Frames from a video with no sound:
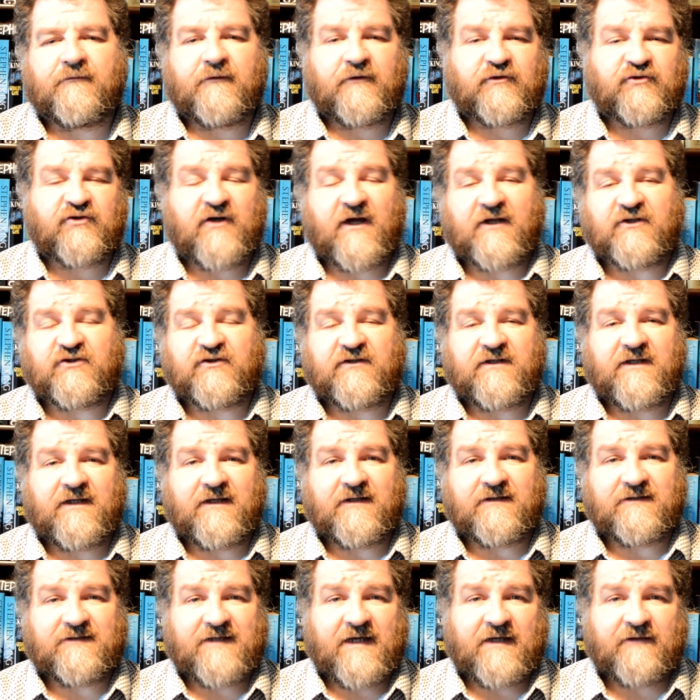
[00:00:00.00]
tragedy
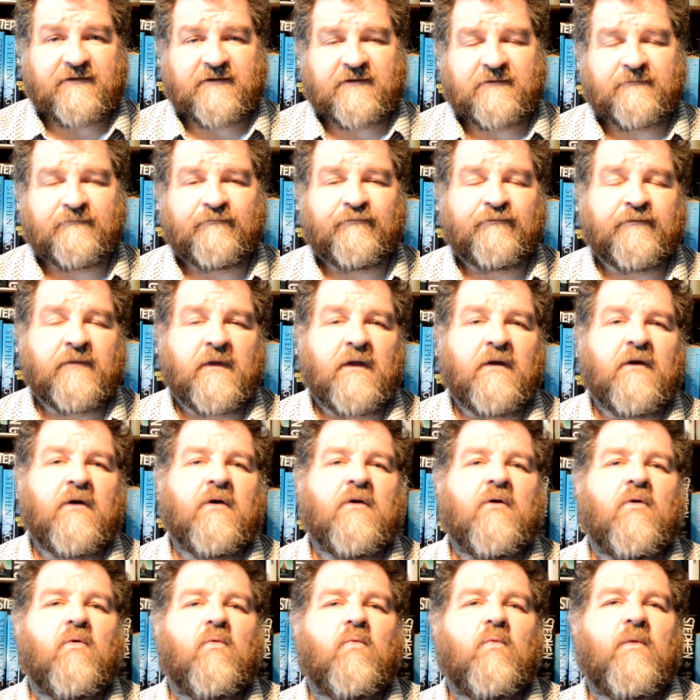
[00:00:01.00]
and death.
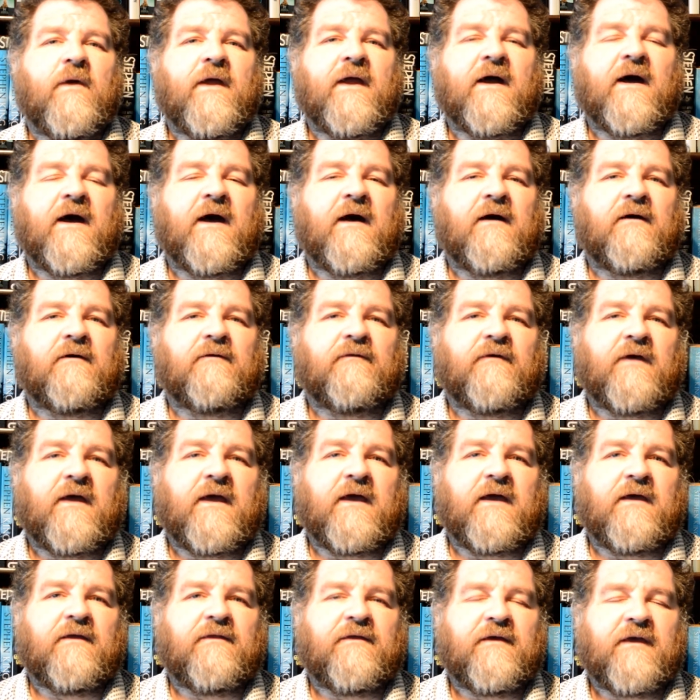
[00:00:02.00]
We have
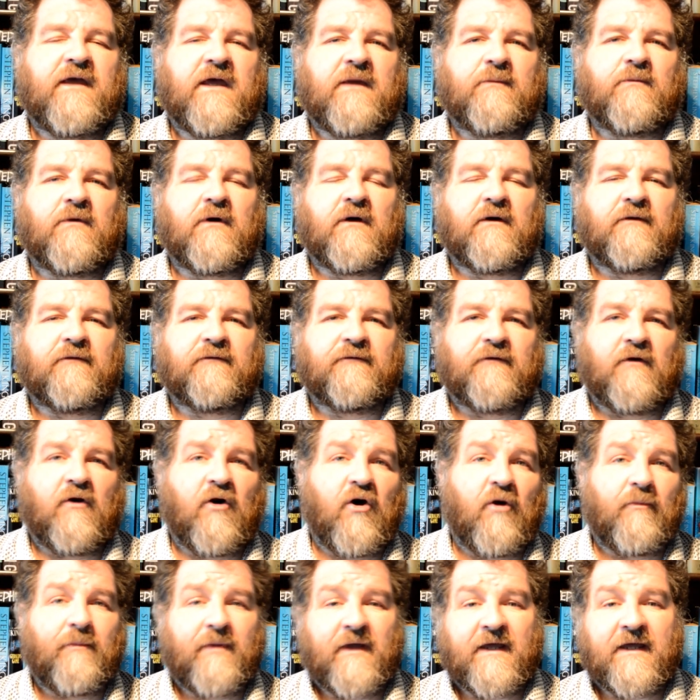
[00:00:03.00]
a theme of
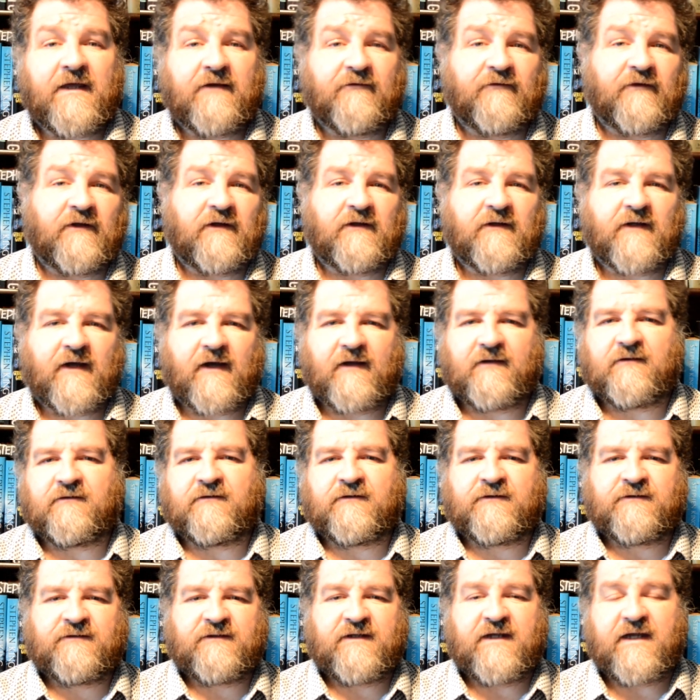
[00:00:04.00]
upheaval and
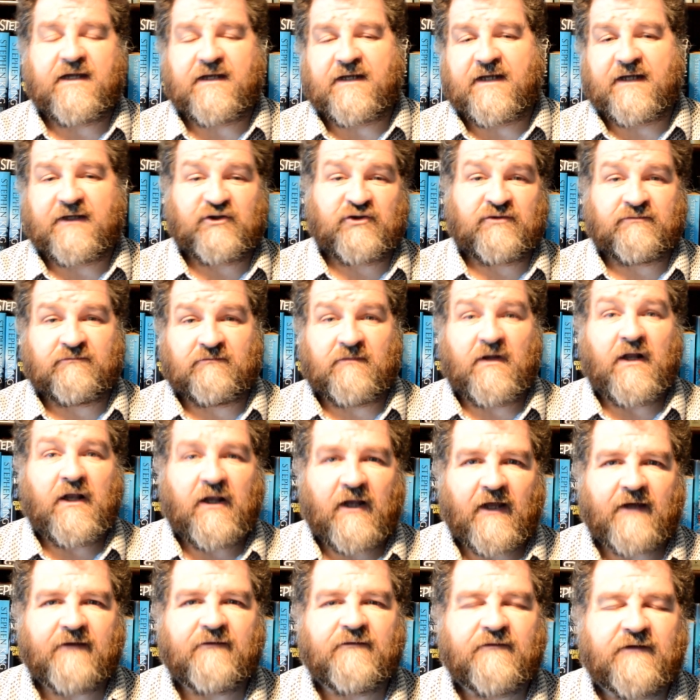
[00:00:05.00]
teenage
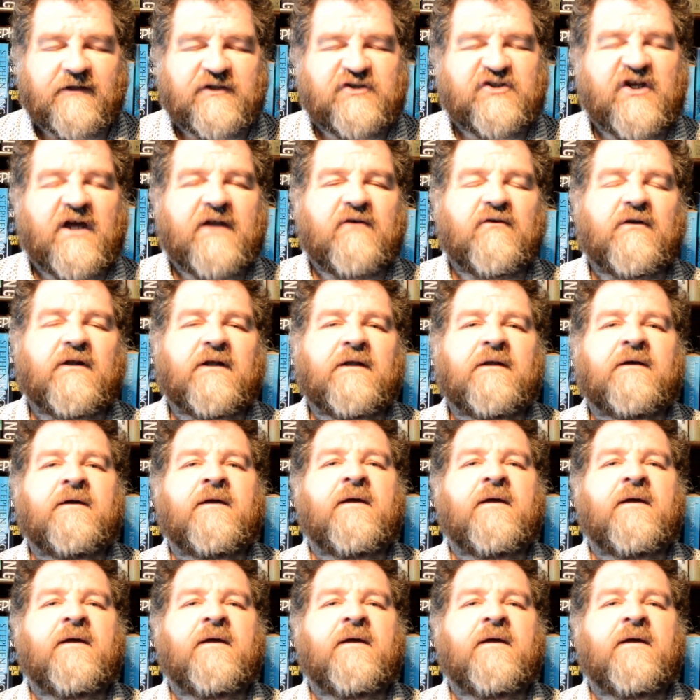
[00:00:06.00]
life in general.